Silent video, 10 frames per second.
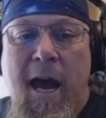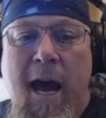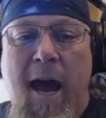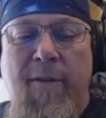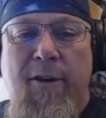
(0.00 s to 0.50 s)

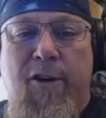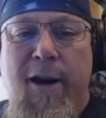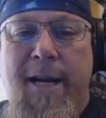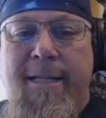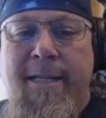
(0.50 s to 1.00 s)
have a
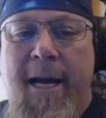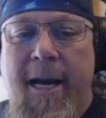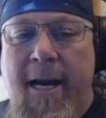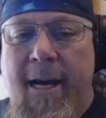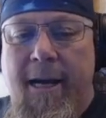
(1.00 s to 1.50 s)
great
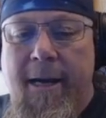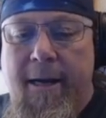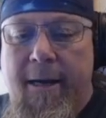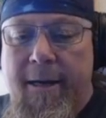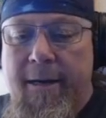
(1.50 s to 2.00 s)

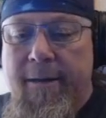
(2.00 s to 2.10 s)
day.